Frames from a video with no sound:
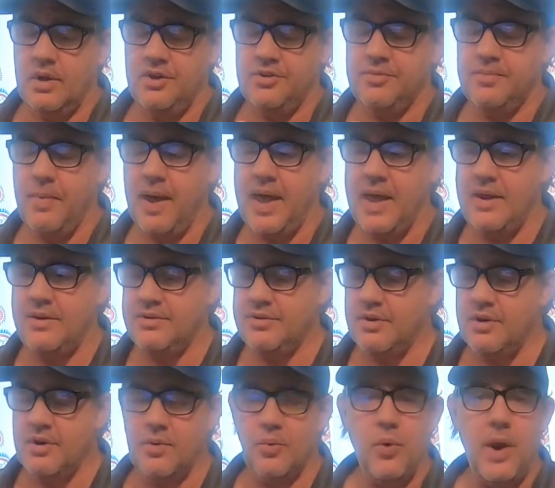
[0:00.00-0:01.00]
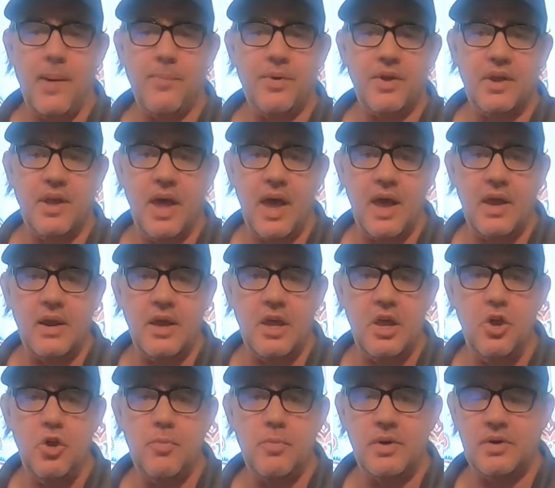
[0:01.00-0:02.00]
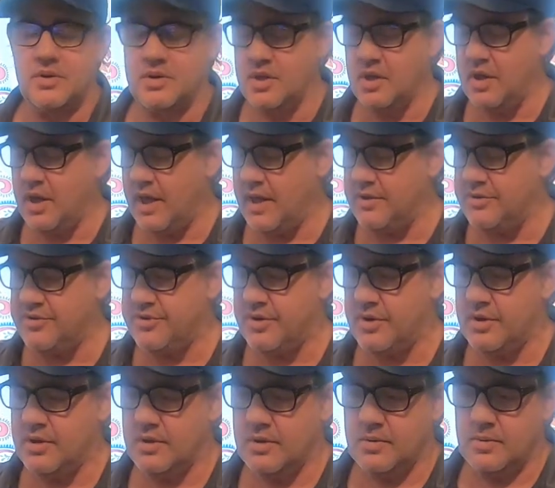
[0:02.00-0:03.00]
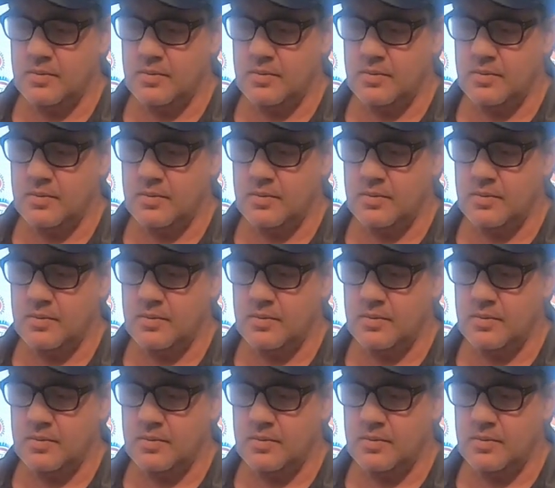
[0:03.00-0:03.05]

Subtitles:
is made to replicate a human touch.